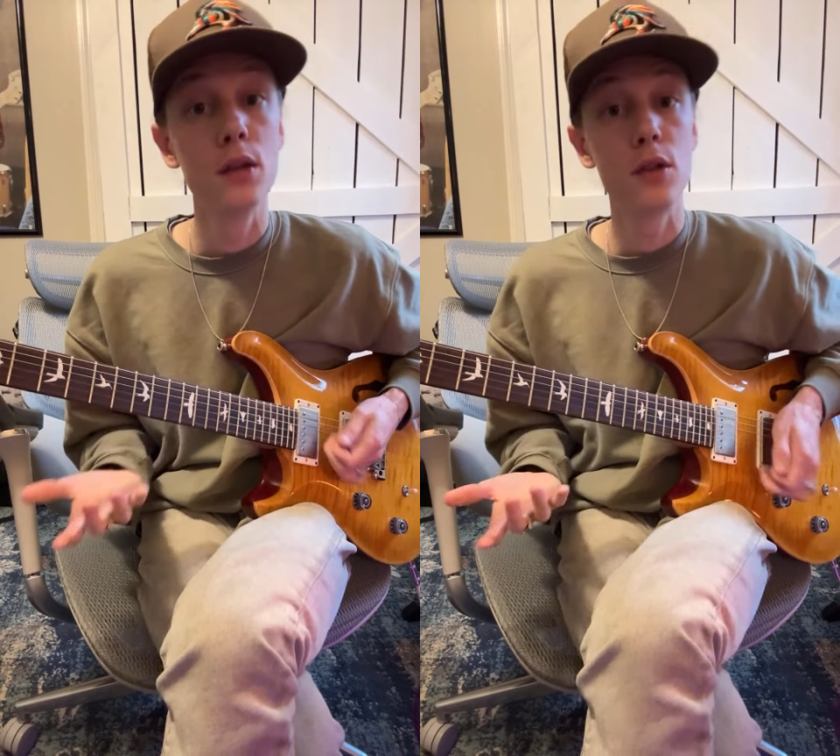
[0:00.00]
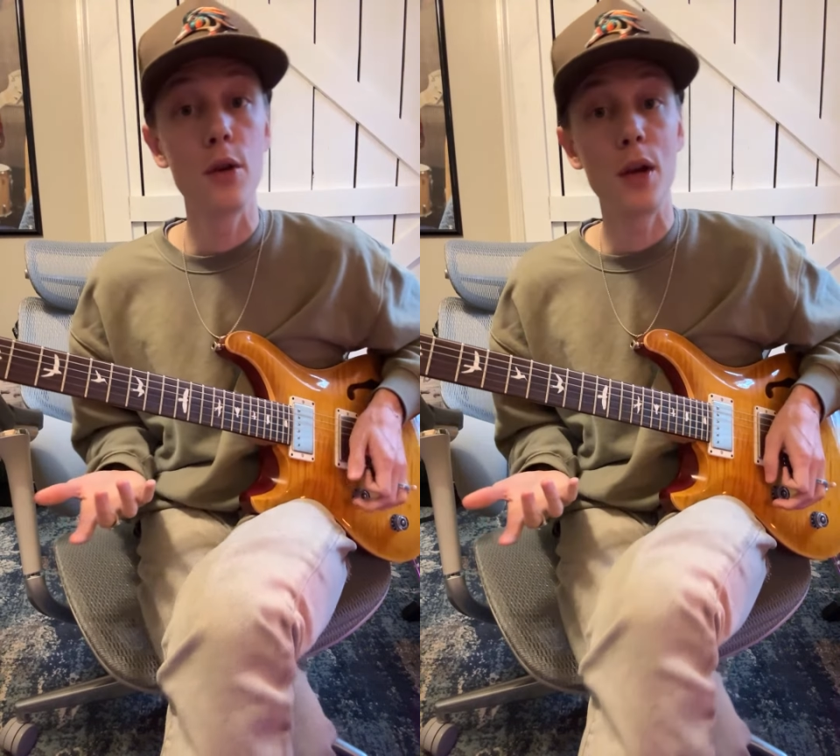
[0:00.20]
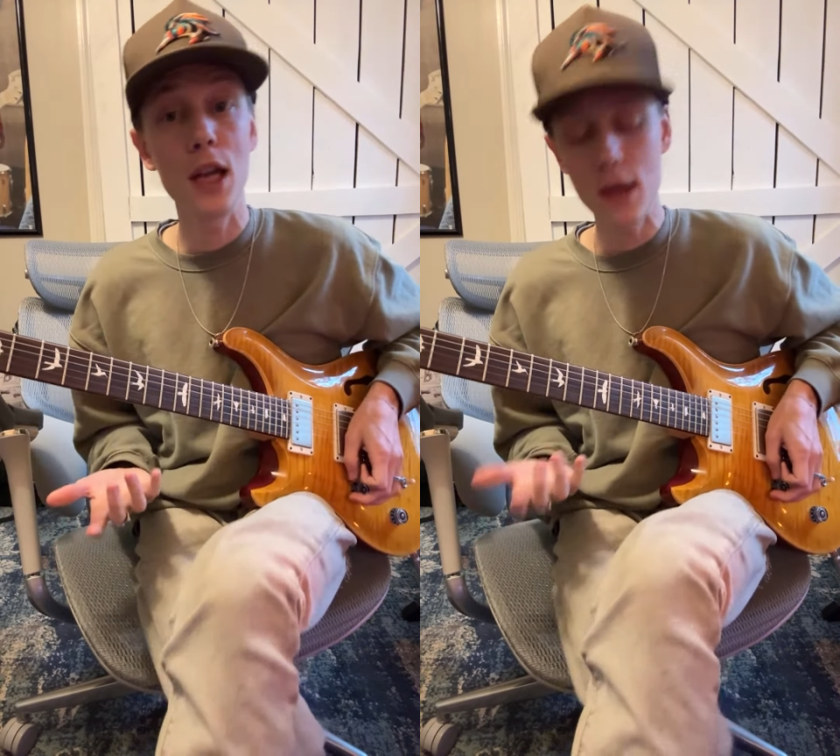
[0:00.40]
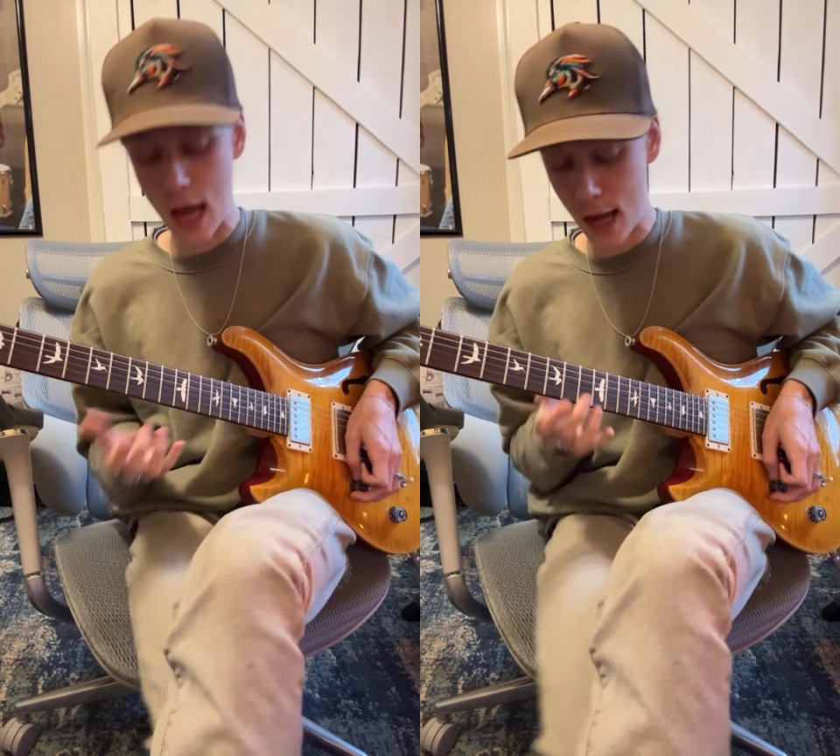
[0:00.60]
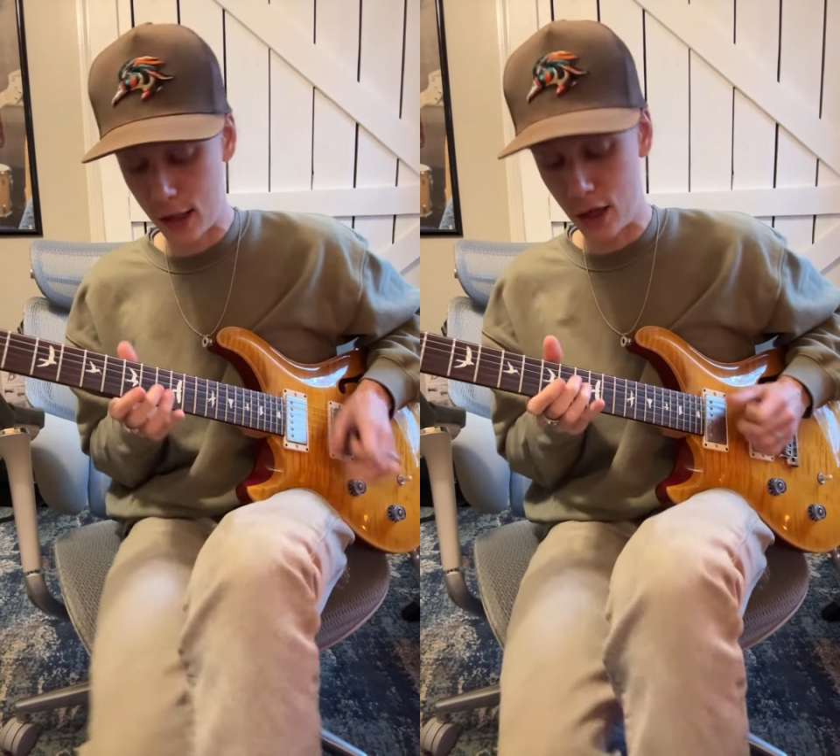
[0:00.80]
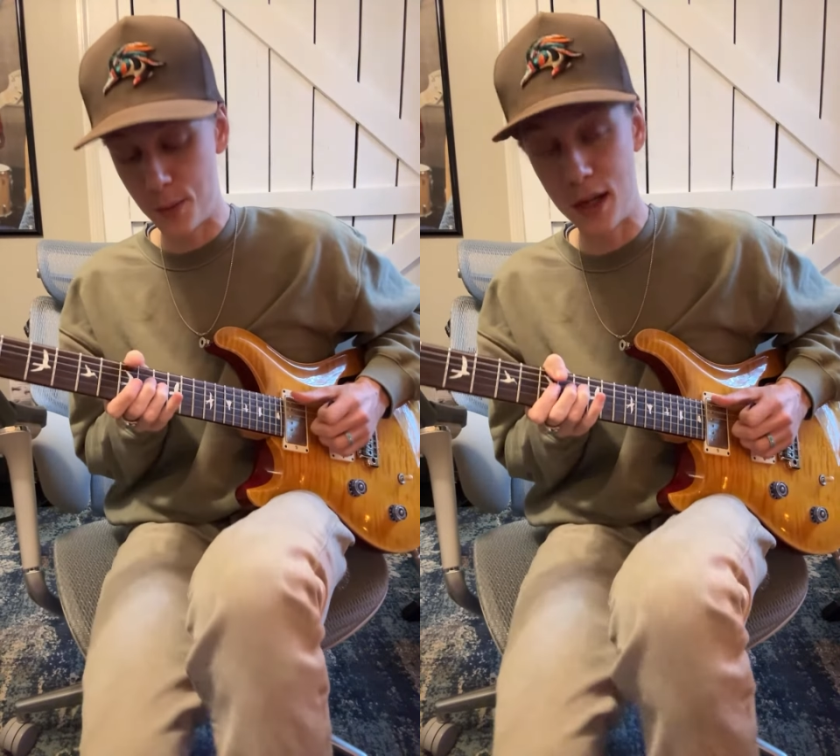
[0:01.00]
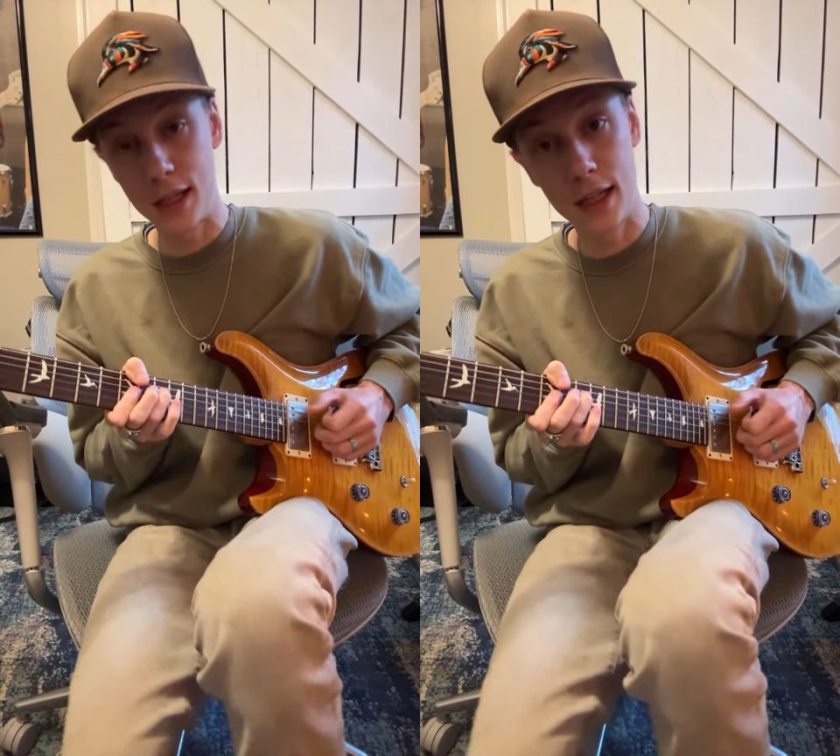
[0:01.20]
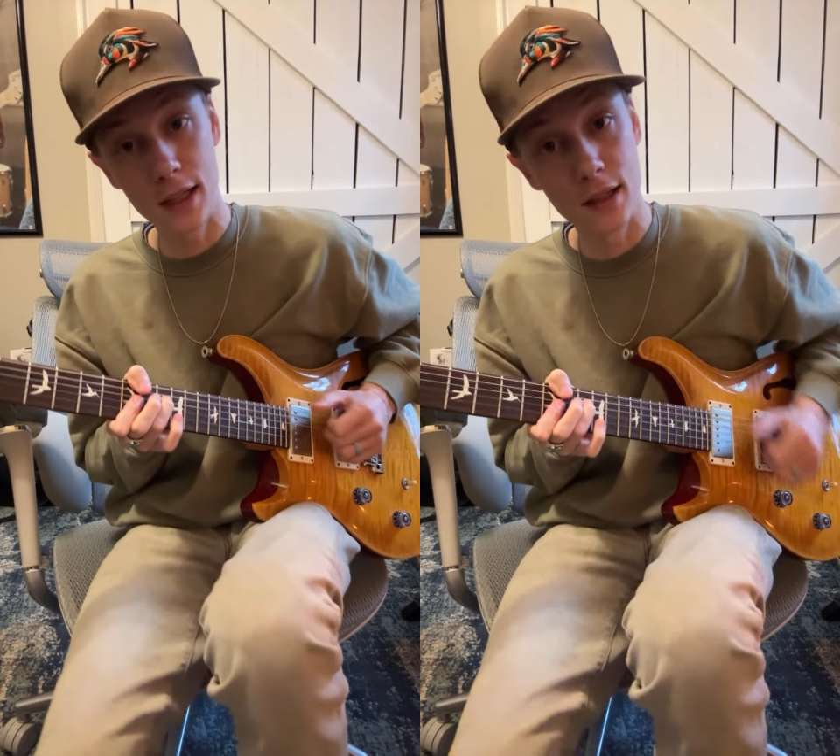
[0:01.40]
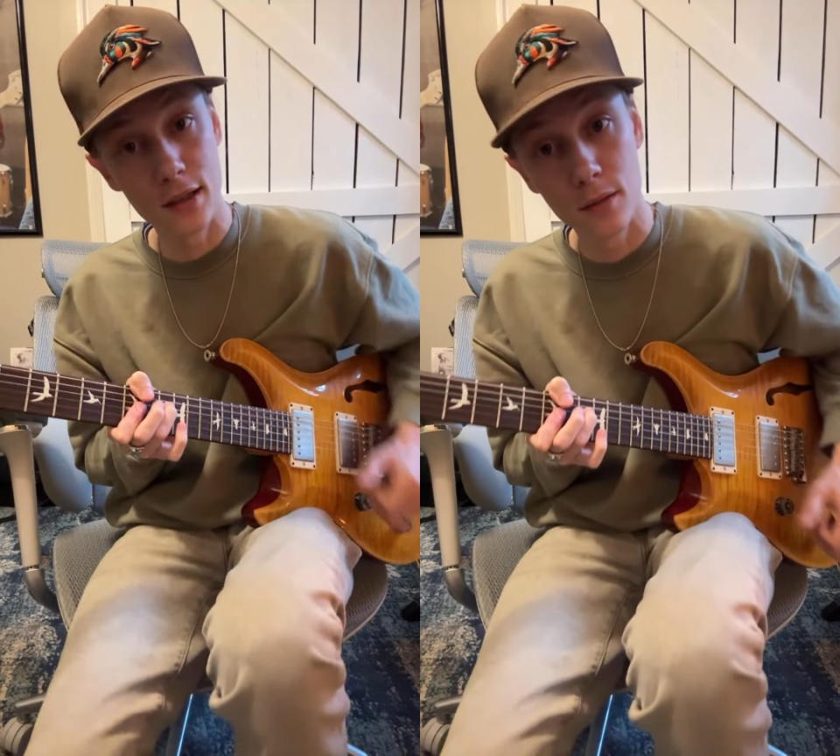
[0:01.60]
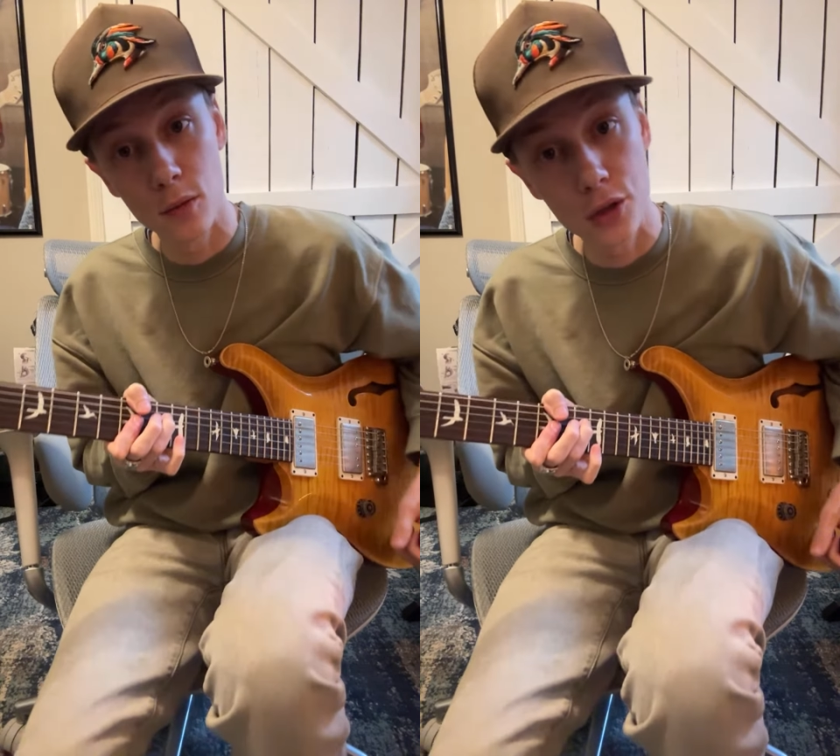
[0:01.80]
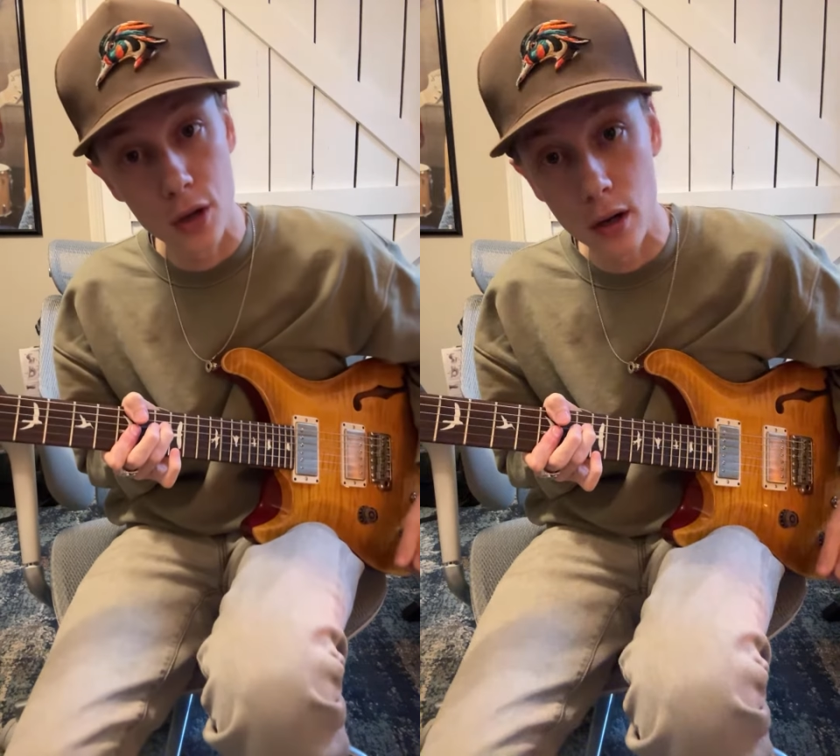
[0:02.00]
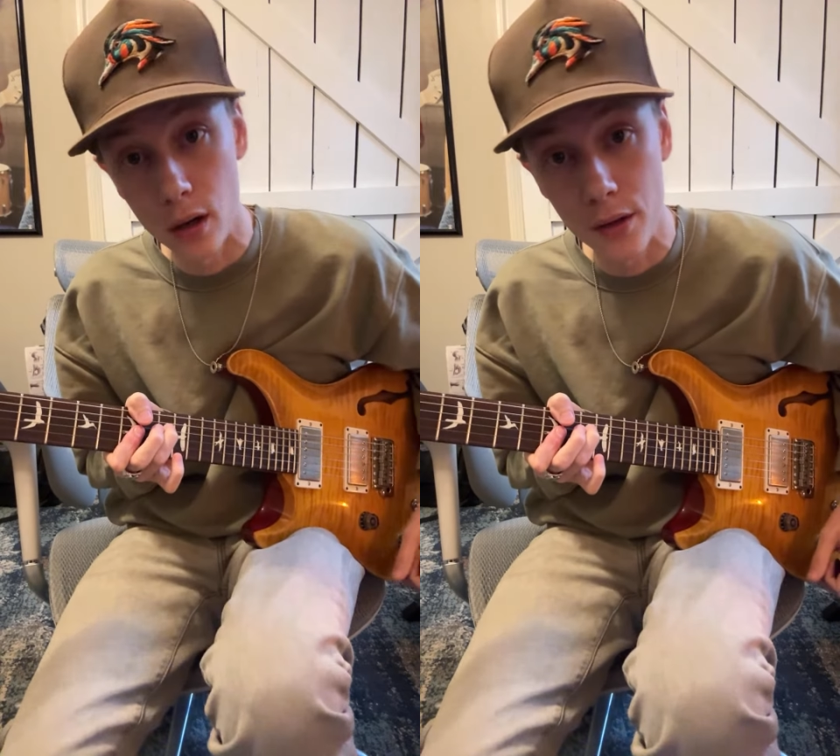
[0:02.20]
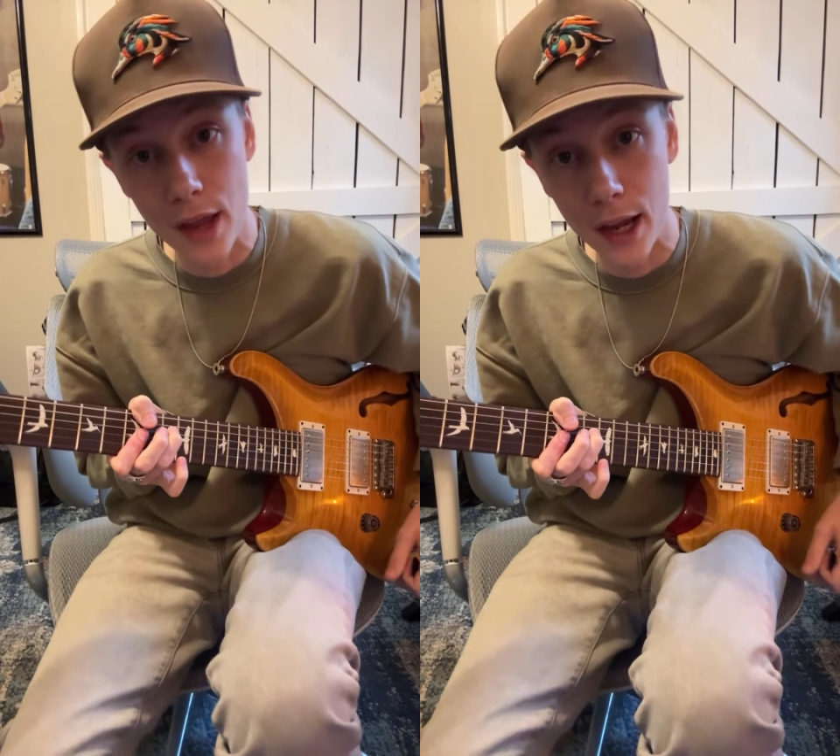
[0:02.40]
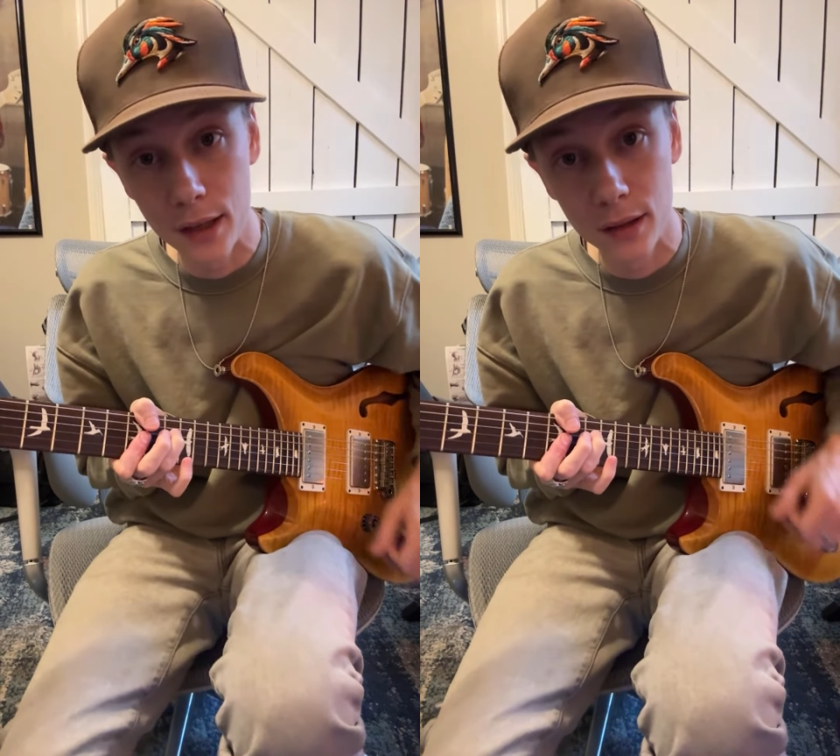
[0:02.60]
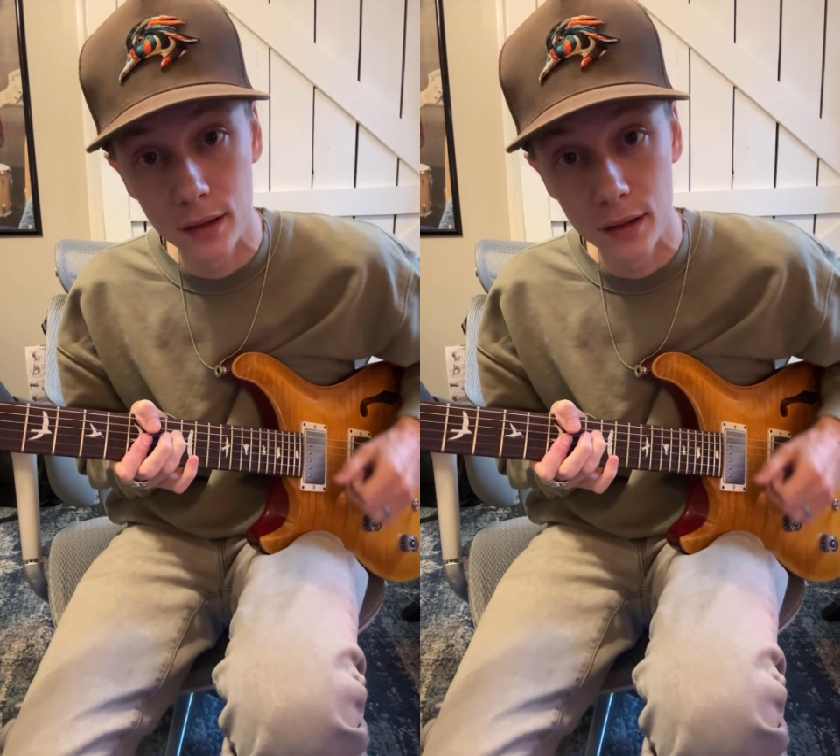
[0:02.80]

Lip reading: So in that, here's my 6. We're starting on that.